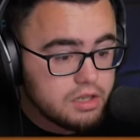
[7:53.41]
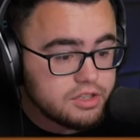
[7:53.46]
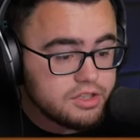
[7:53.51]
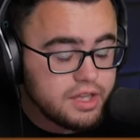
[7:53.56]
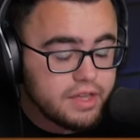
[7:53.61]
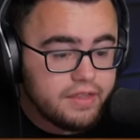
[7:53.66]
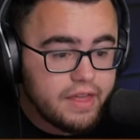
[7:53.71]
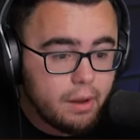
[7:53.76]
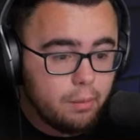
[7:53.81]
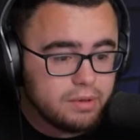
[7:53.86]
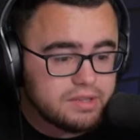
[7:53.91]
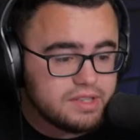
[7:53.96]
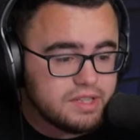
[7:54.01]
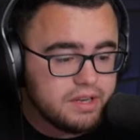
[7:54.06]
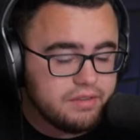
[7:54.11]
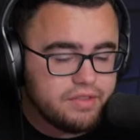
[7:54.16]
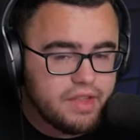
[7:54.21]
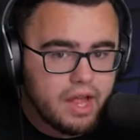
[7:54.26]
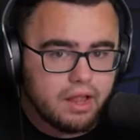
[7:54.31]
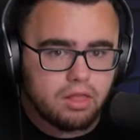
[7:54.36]
See, that
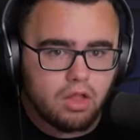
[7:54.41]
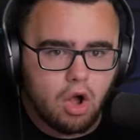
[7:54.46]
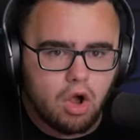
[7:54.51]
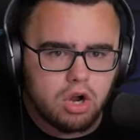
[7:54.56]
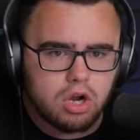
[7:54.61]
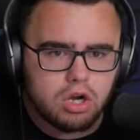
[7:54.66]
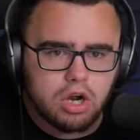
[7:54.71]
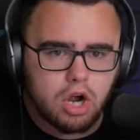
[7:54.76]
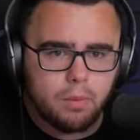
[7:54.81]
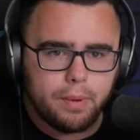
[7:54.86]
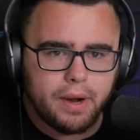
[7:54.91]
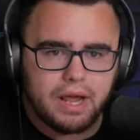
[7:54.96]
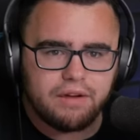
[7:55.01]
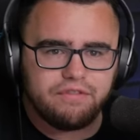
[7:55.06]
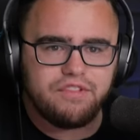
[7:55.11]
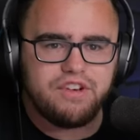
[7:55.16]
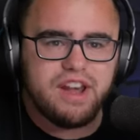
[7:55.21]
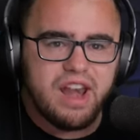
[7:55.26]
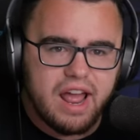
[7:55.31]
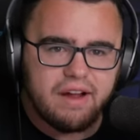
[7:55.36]
wasn't even that long ago, but
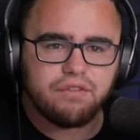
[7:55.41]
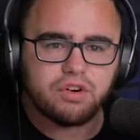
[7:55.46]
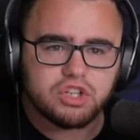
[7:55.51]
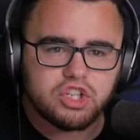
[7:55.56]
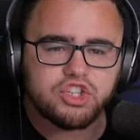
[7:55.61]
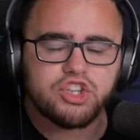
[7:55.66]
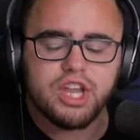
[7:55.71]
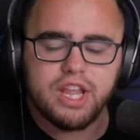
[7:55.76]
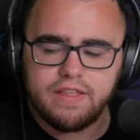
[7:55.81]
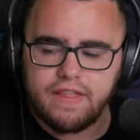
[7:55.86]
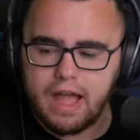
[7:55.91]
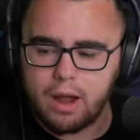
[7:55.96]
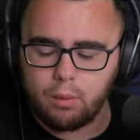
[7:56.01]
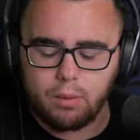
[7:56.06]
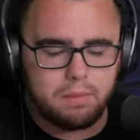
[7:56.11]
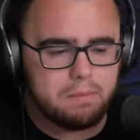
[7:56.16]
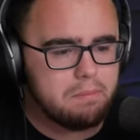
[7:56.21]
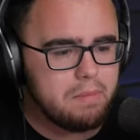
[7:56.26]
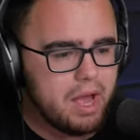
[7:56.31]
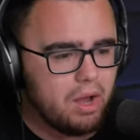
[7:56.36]
I've never seen that
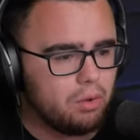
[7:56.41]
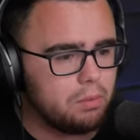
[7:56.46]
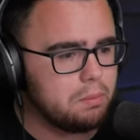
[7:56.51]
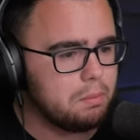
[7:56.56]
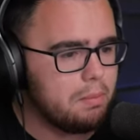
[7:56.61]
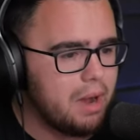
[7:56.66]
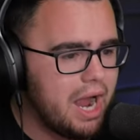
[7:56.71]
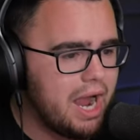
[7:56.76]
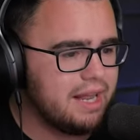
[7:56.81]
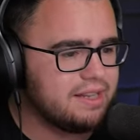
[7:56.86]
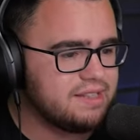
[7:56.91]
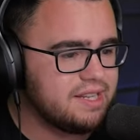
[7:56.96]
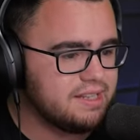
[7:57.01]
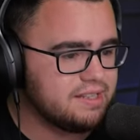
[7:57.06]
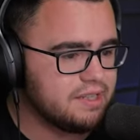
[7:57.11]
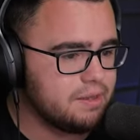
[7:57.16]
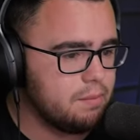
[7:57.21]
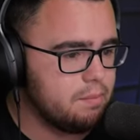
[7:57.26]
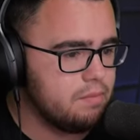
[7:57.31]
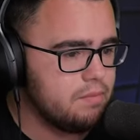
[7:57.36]
one. Melt minds?
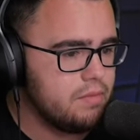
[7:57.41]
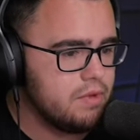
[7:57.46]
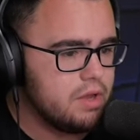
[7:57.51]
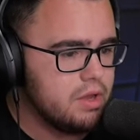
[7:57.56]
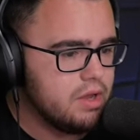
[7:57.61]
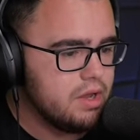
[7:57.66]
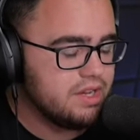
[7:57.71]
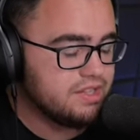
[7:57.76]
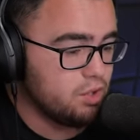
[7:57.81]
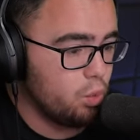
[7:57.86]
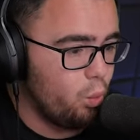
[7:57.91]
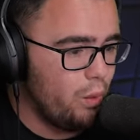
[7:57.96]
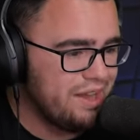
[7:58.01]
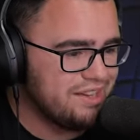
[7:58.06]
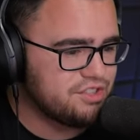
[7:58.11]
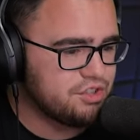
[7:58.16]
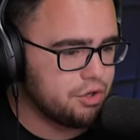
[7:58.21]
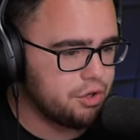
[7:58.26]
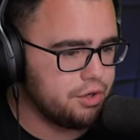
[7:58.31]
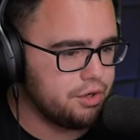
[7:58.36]
He's a wizard.